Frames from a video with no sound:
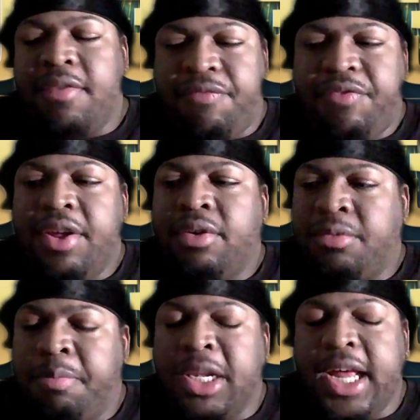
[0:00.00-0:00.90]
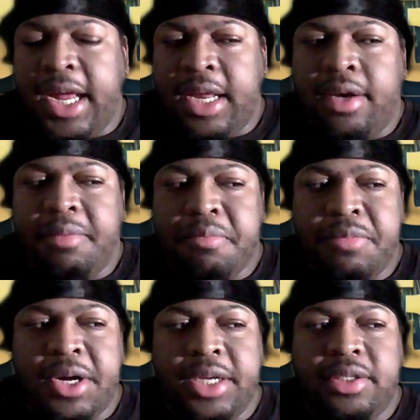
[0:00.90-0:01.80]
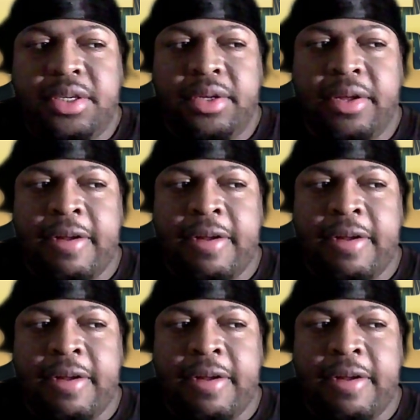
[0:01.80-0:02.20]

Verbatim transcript: feels bland, but